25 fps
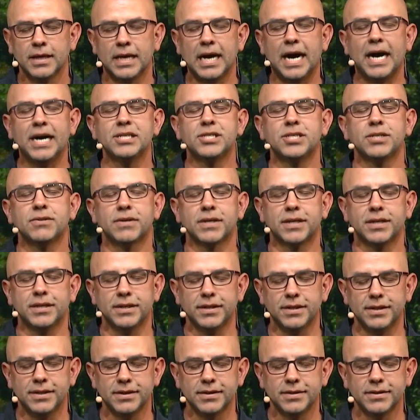God, you are
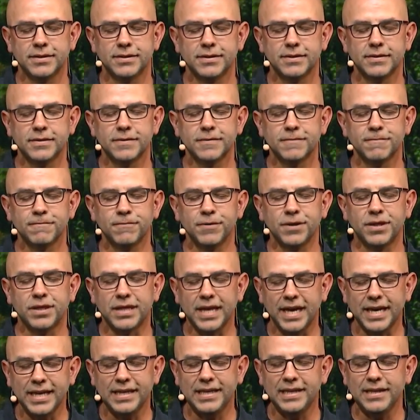good. We
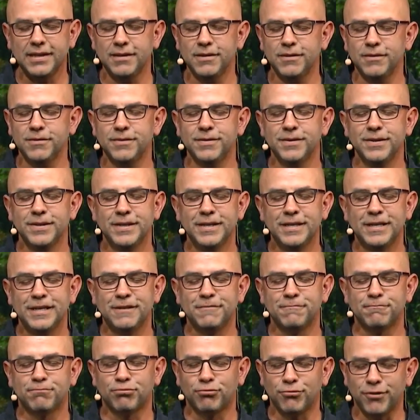thank you
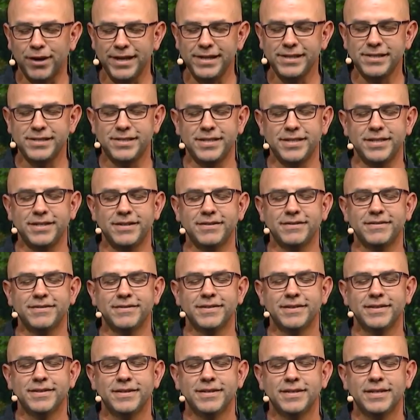and praise you
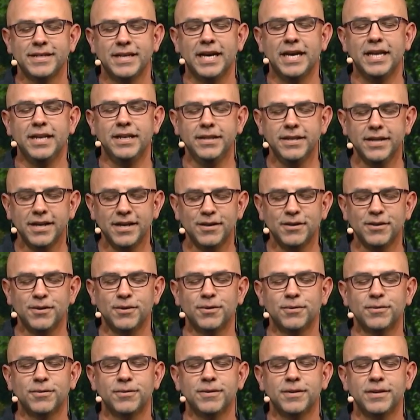and
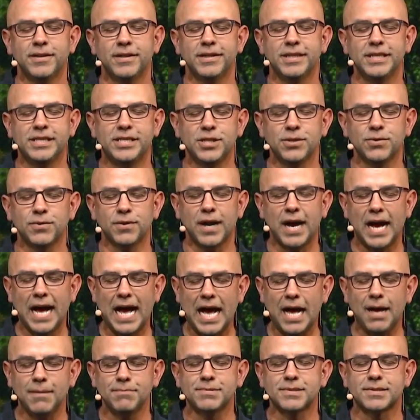know that you are
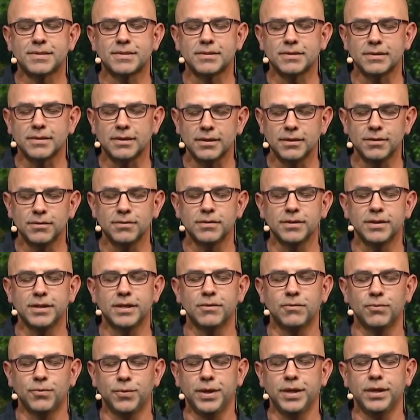
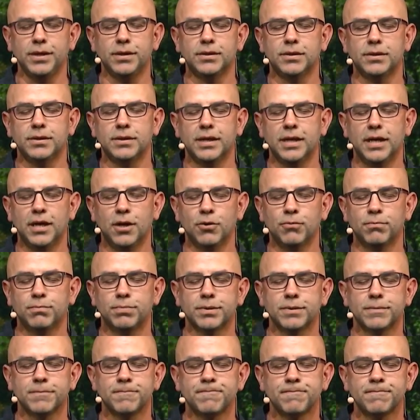absolutely real hope.
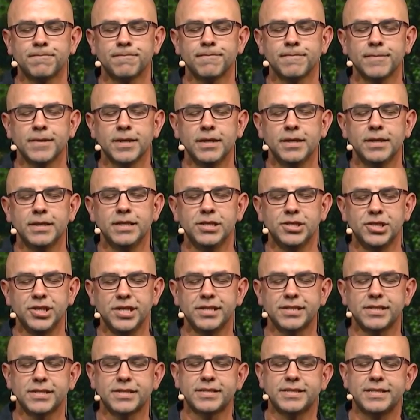In
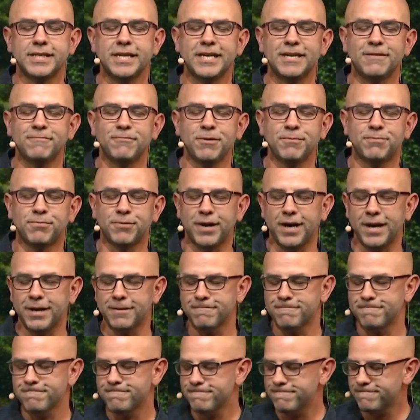Jesus' name we pray.
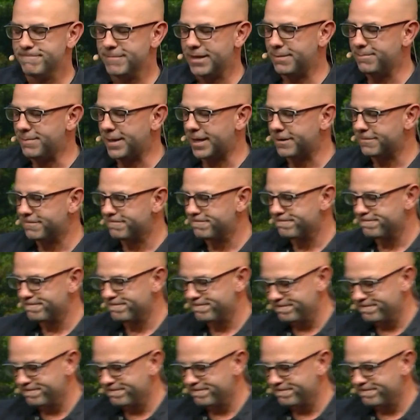Amen.